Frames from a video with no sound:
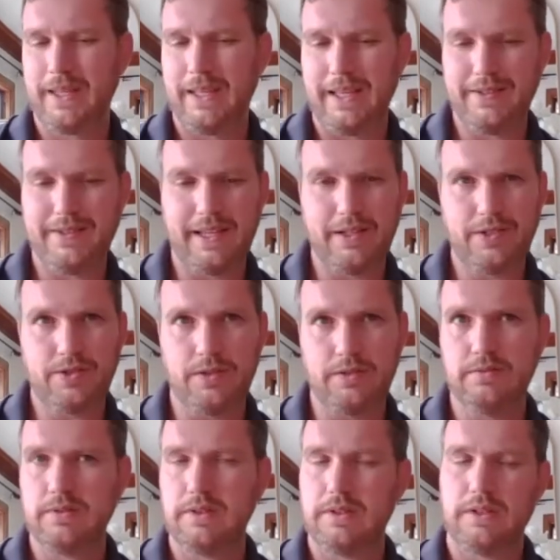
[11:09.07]
is they
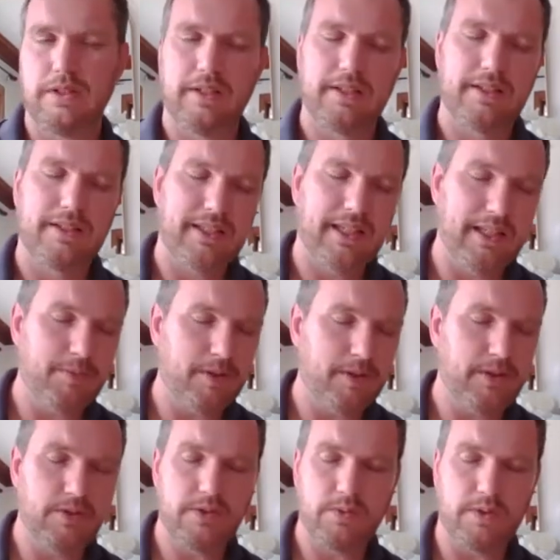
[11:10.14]
should keep on
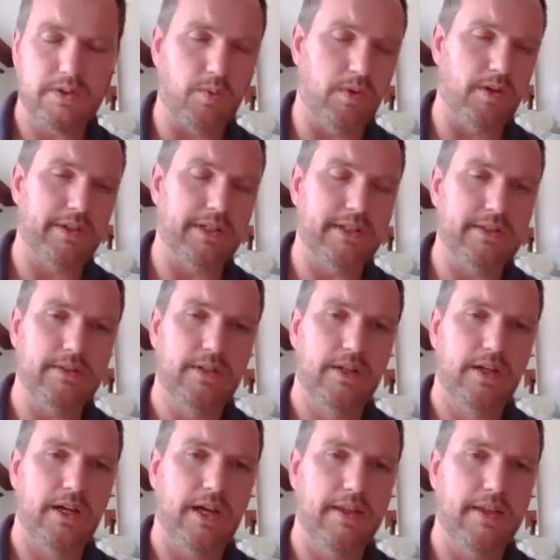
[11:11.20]
using what's working
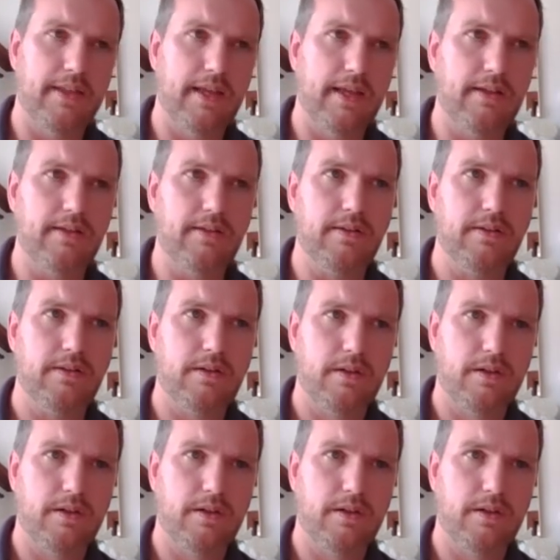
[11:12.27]
and then